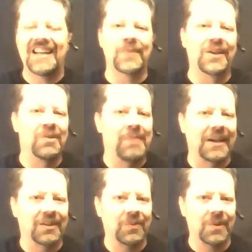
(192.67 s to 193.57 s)
we go back
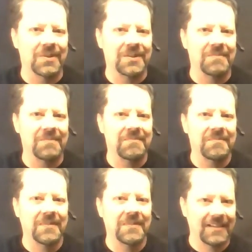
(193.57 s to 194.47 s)
towards them.
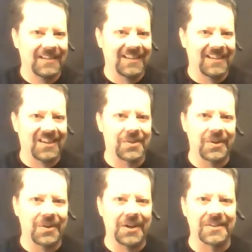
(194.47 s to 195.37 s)
I'll show you
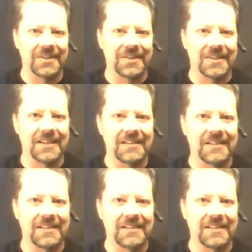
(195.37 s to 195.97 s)
how this is done.